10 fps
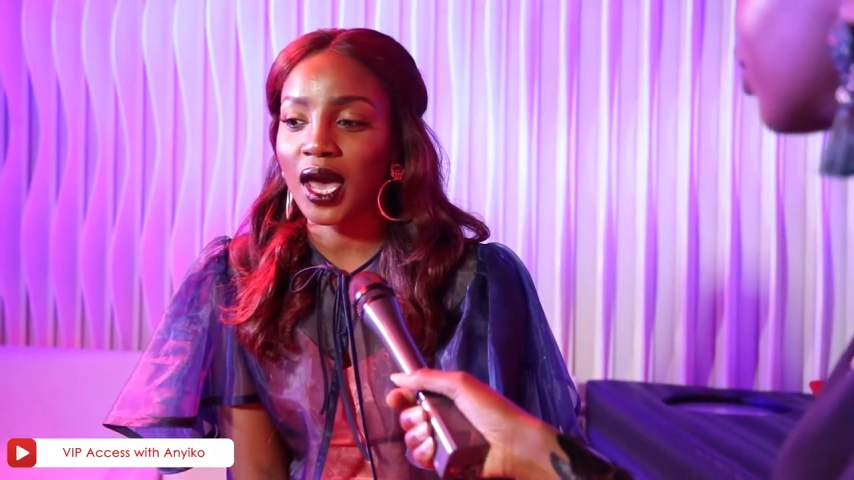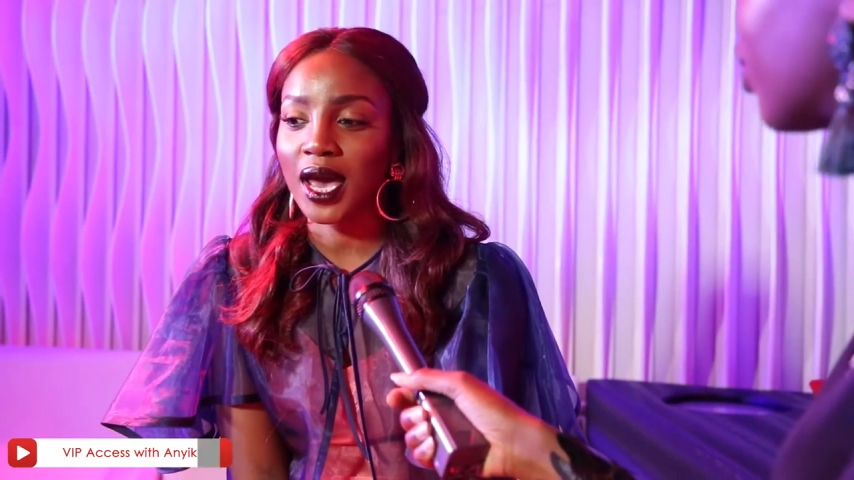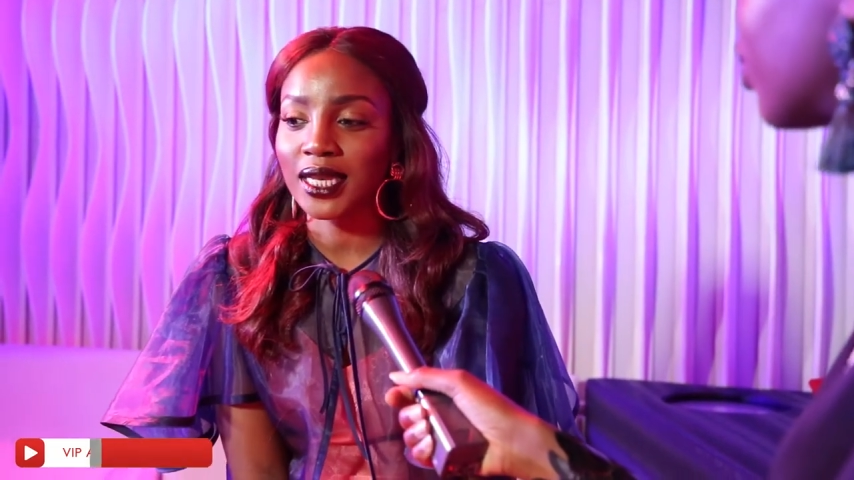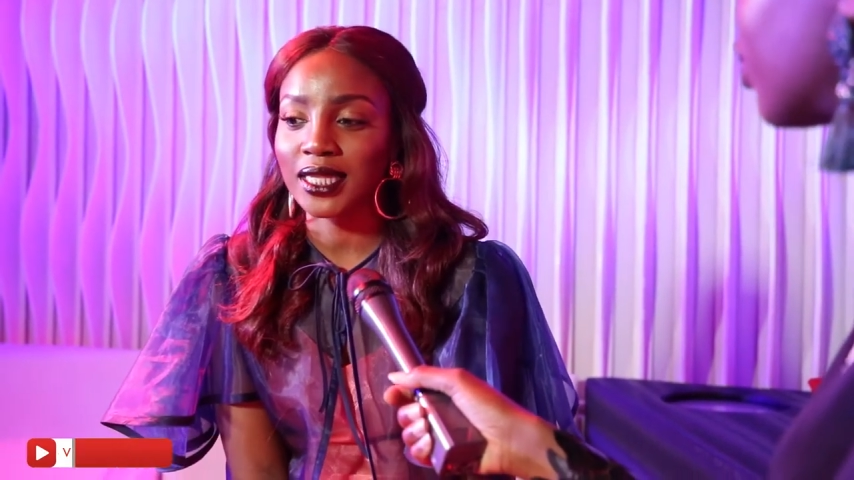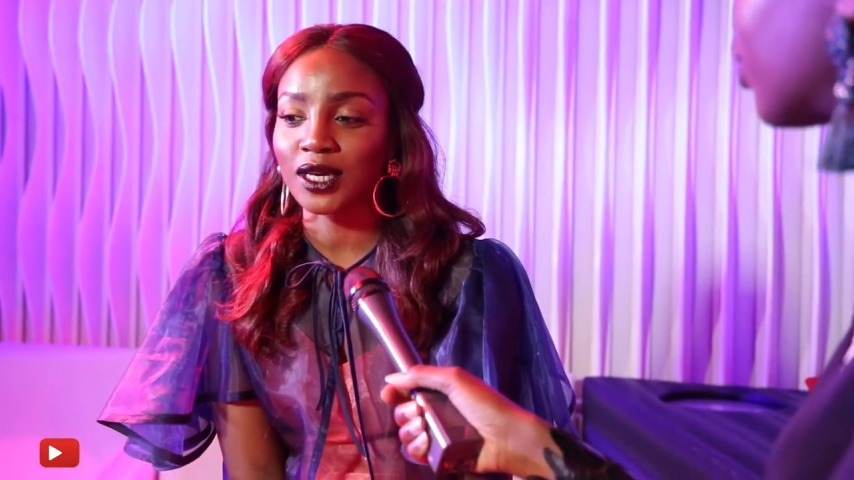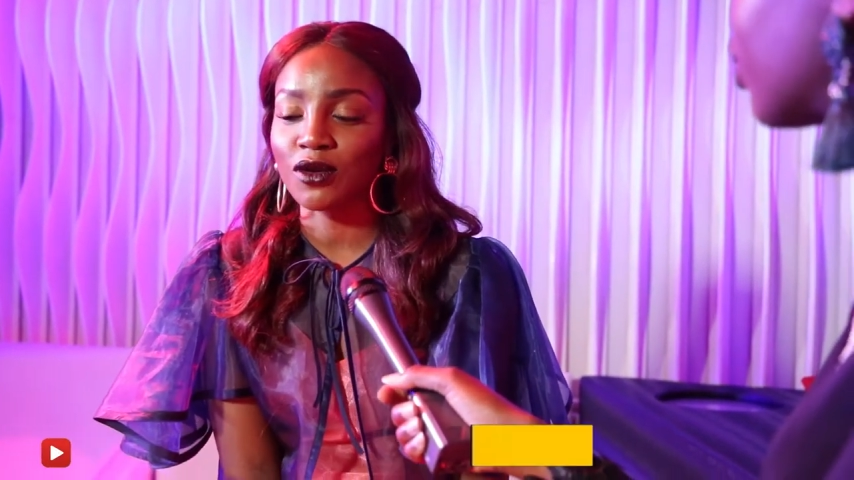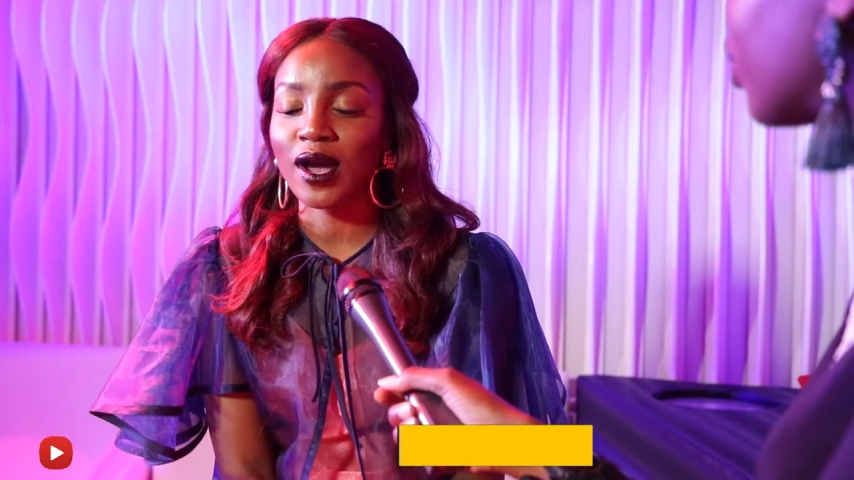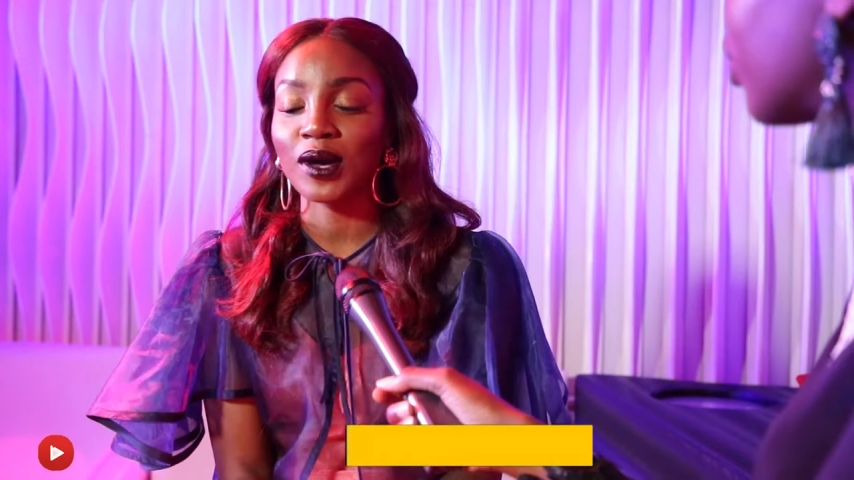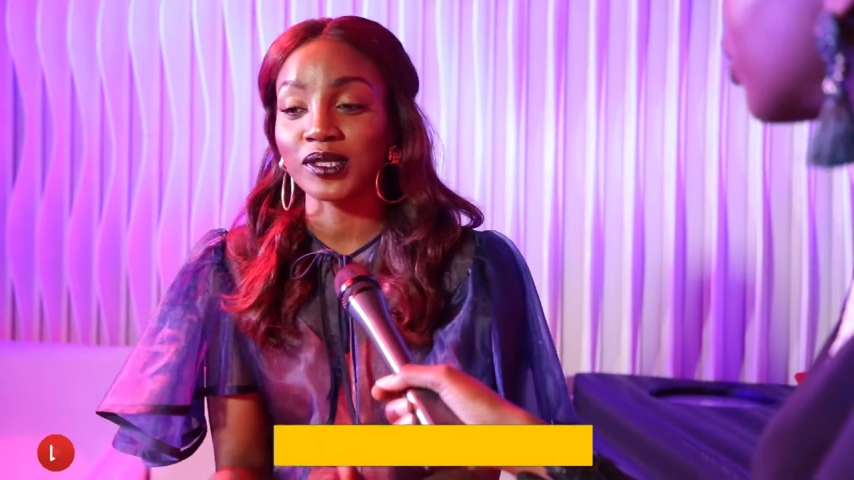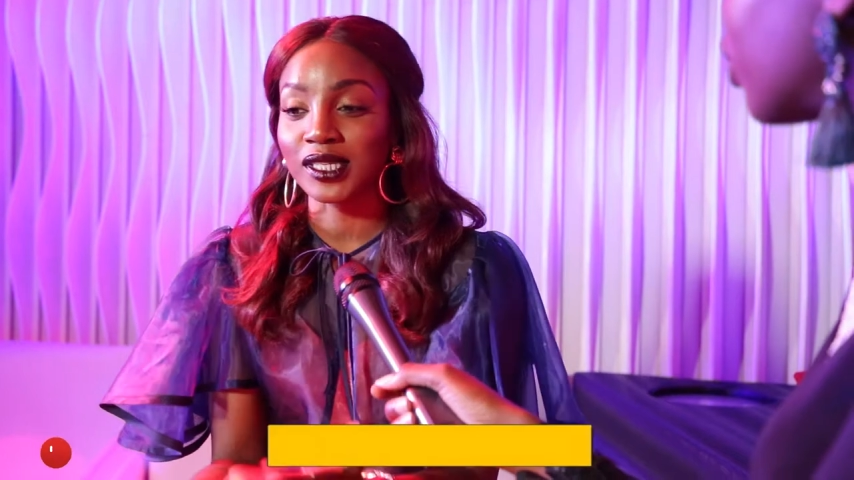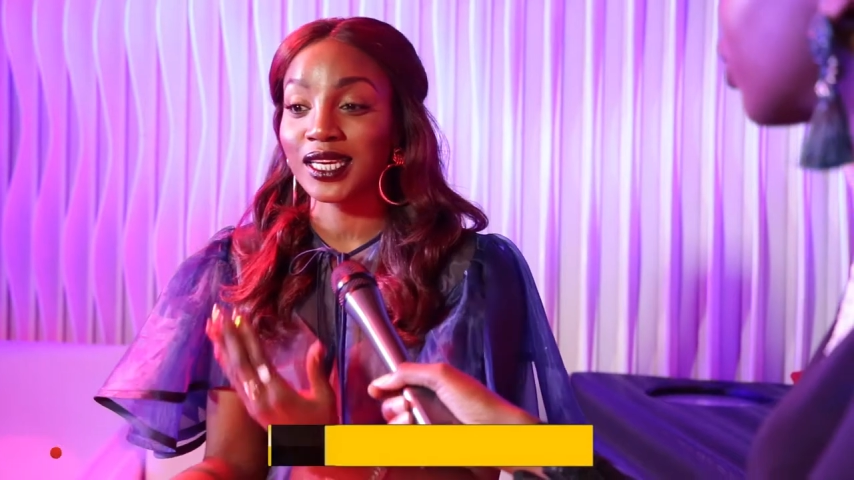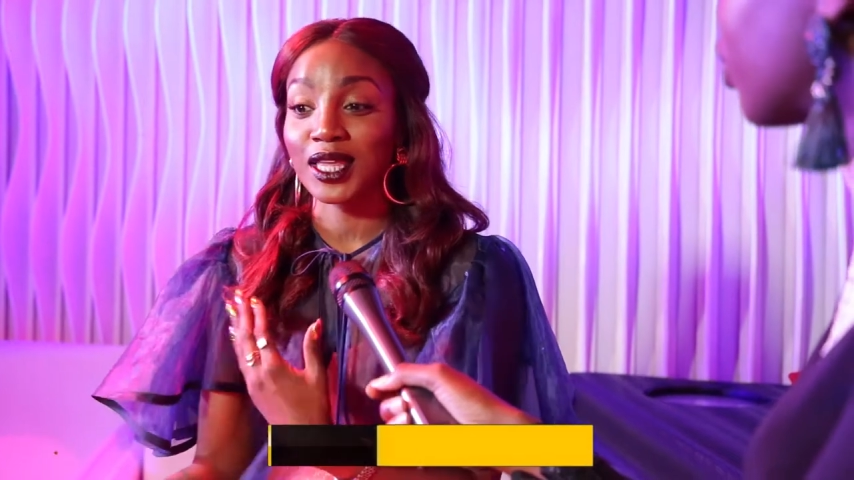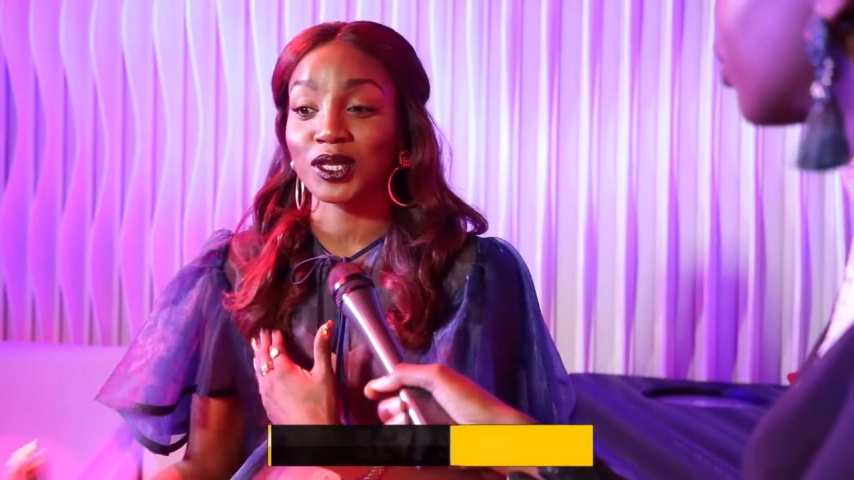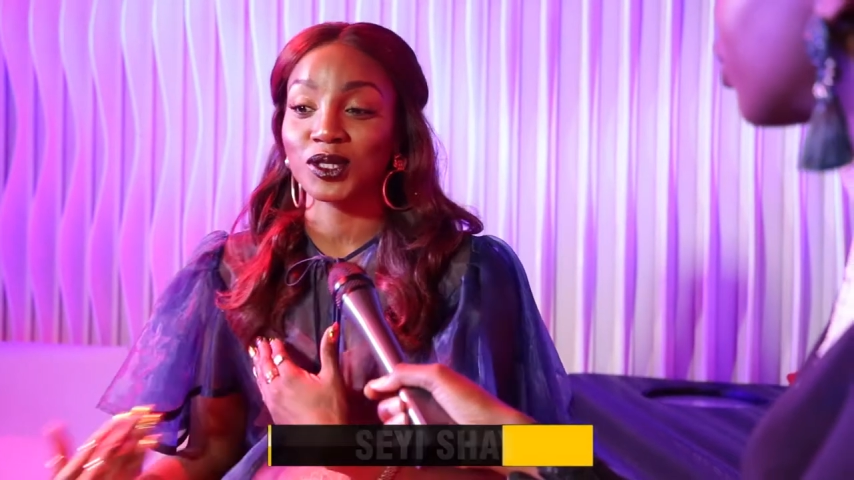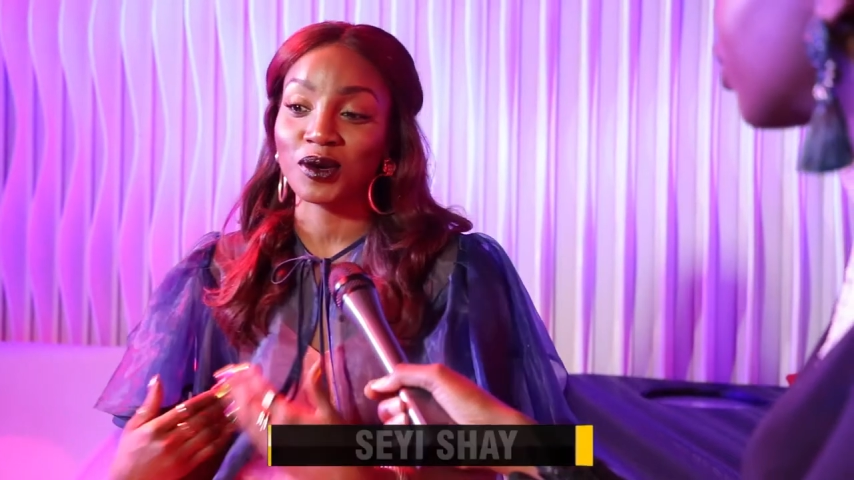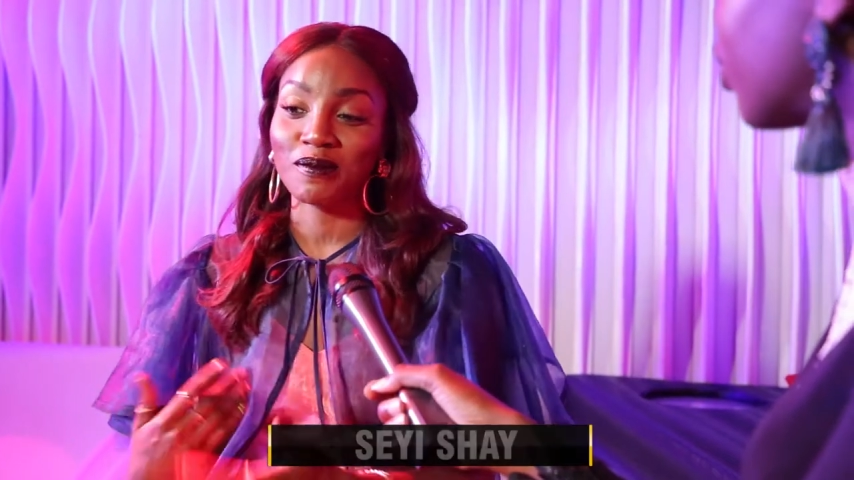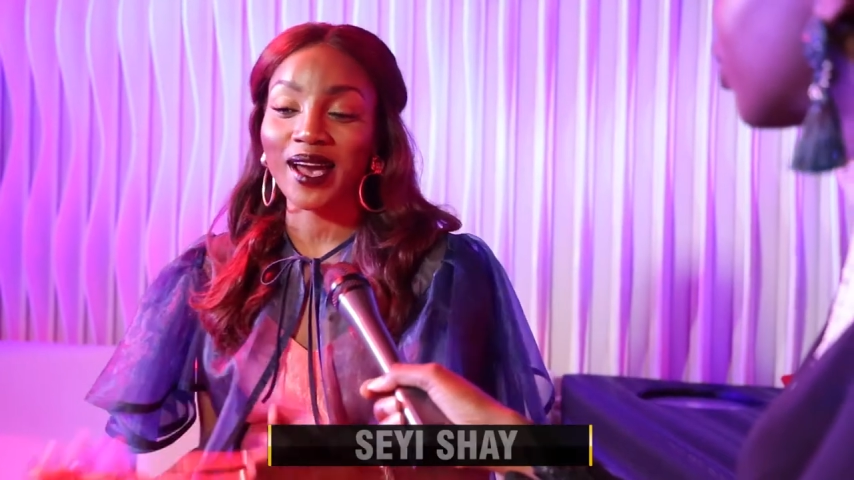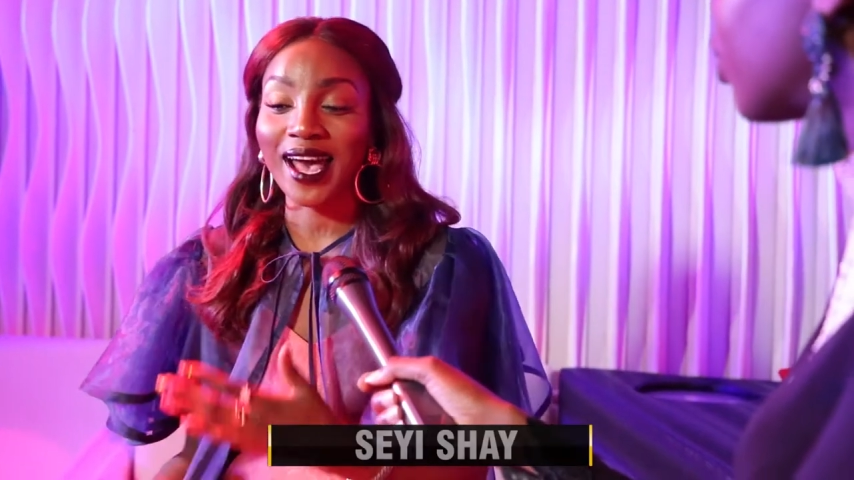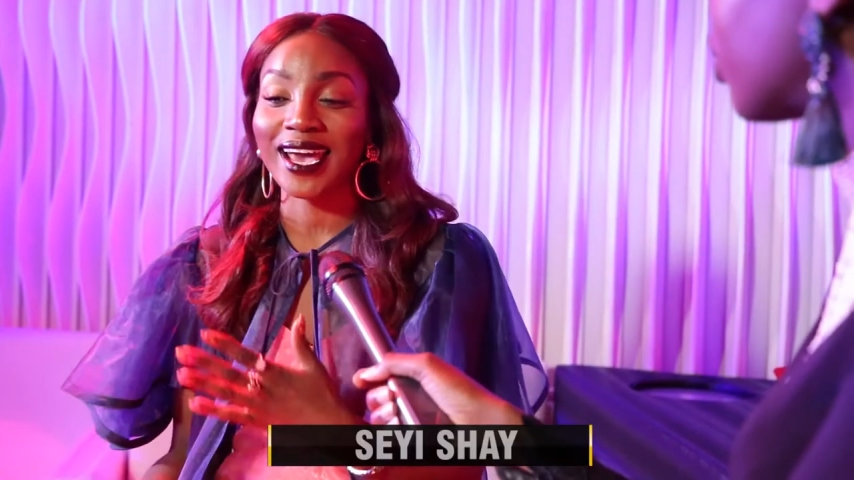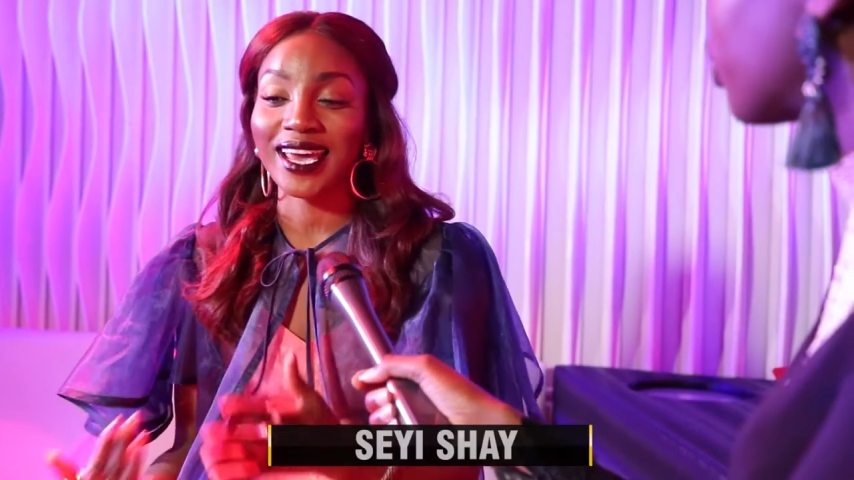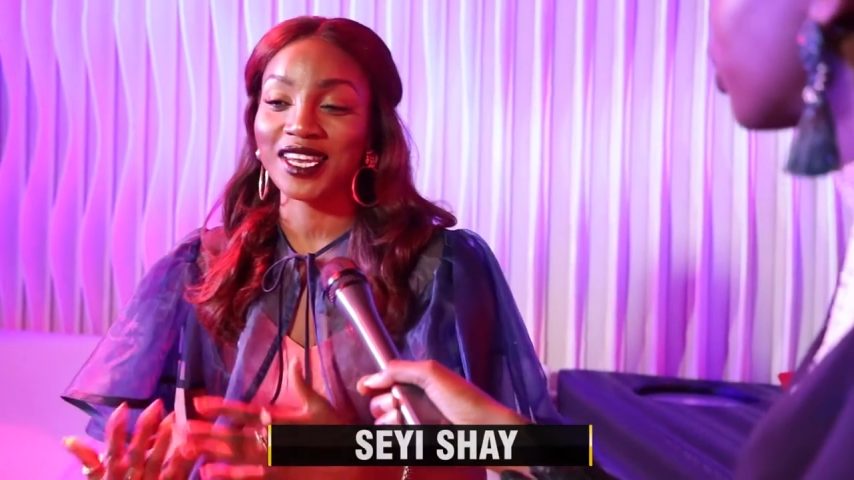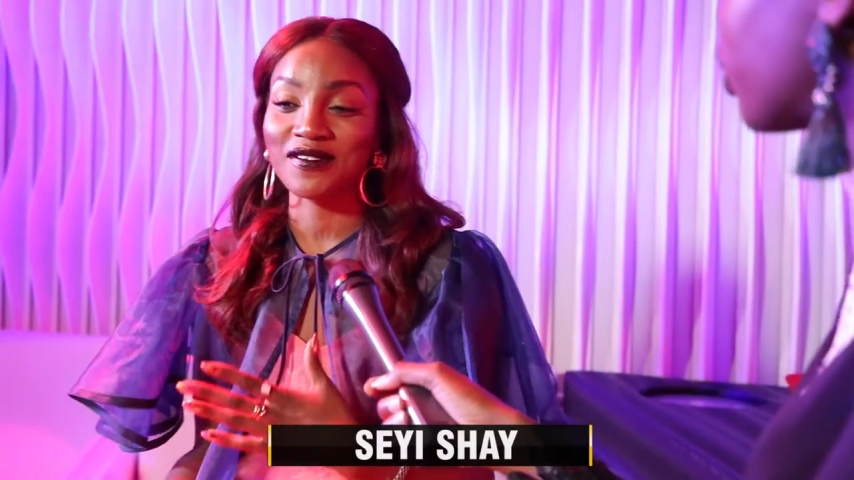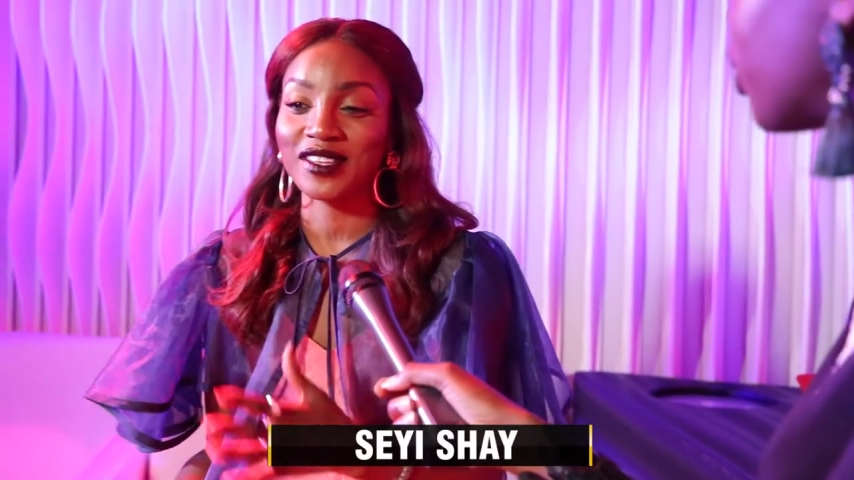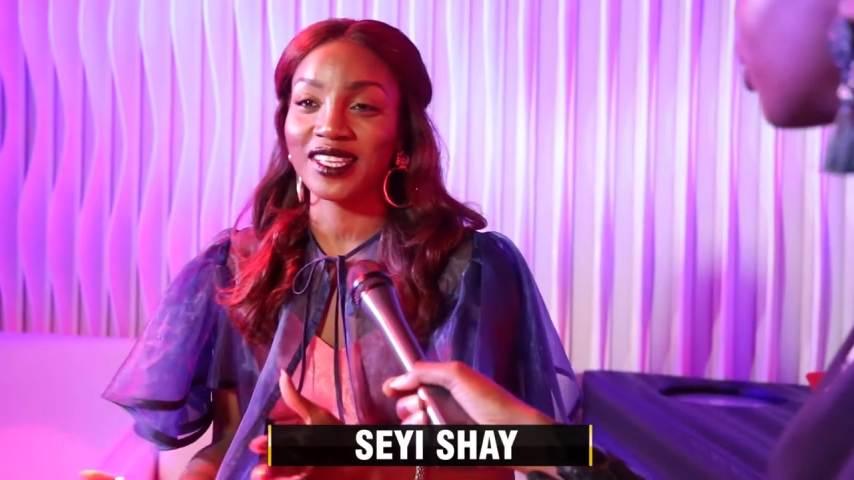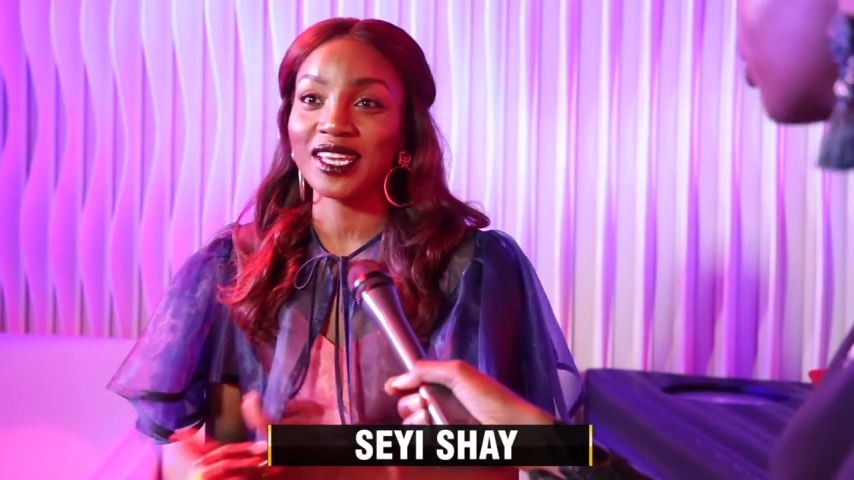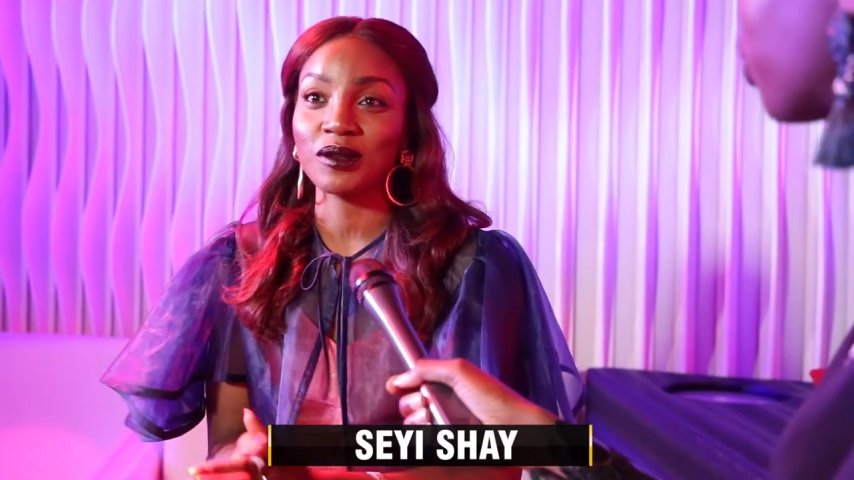and the crowd singing the song back and everything.